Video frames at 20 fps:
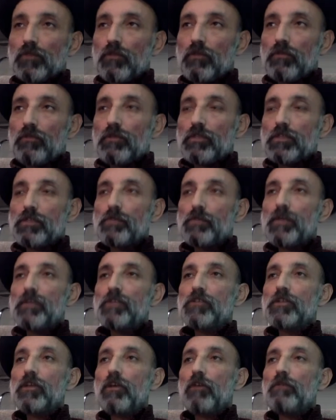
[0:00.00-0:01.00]
the
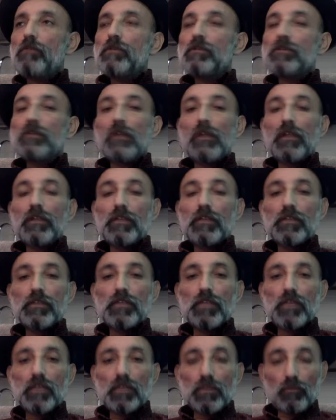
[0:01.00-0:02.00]
Spanish government and all that.
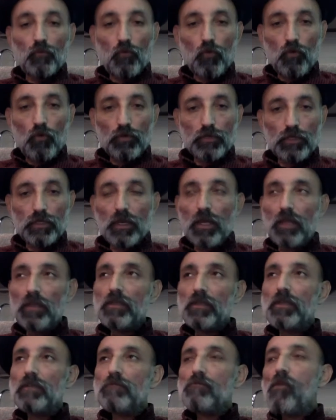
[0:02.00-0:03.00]
They can vote and all
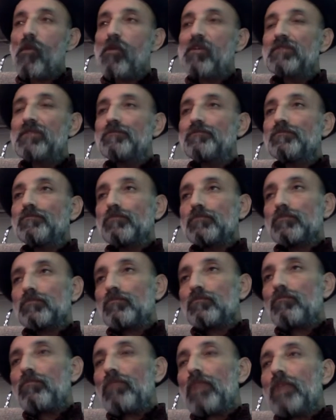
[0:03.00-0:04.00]
that.
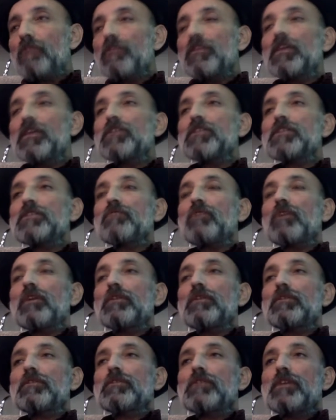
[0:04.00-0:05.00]
They just
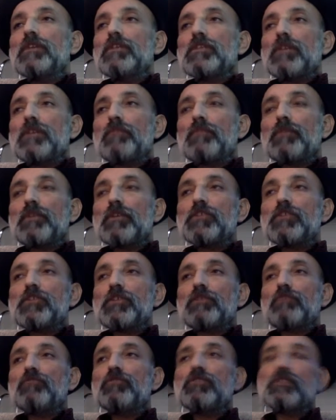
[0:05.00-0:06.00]
want a
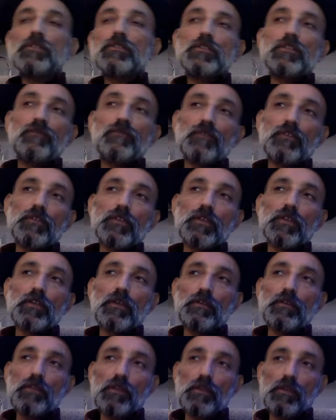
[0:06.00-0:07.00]
separation, which is a different thing,
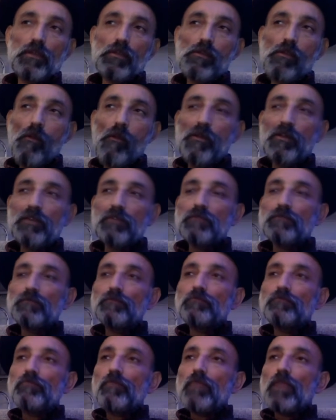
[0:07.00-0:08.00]
I think.
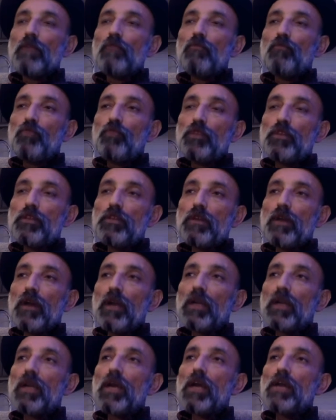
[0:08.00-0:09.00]
We
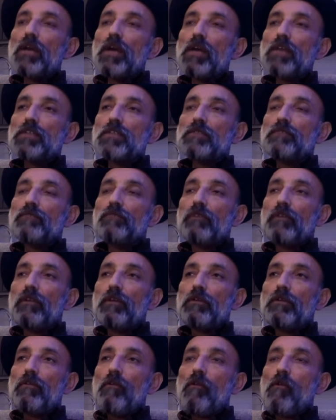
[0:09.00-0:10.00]
are not asking
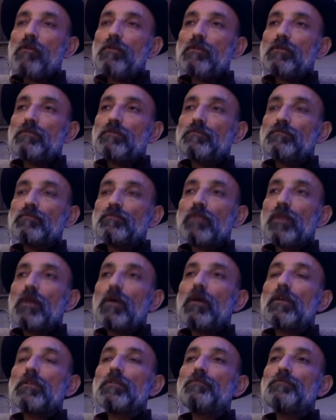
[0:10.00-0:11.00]
for,
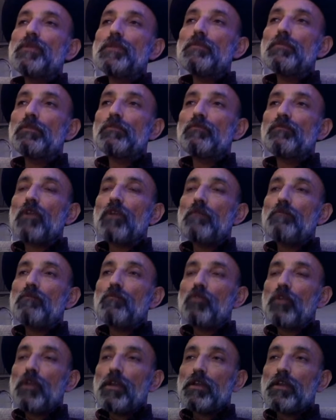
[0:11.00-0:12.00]
or the people from
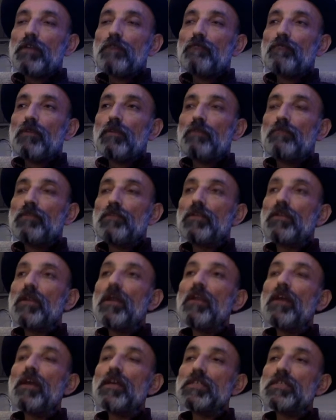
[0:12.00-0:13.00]
where I come from, they're
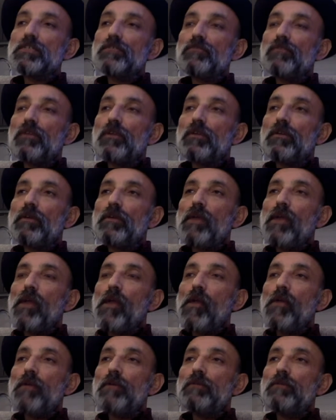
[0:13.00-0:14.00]
not asking for
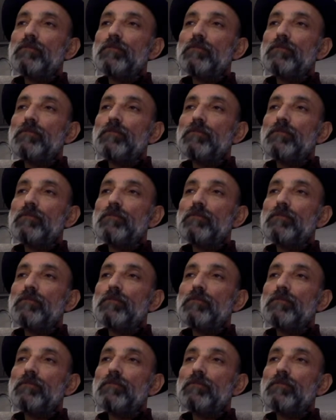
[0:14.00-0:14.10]
a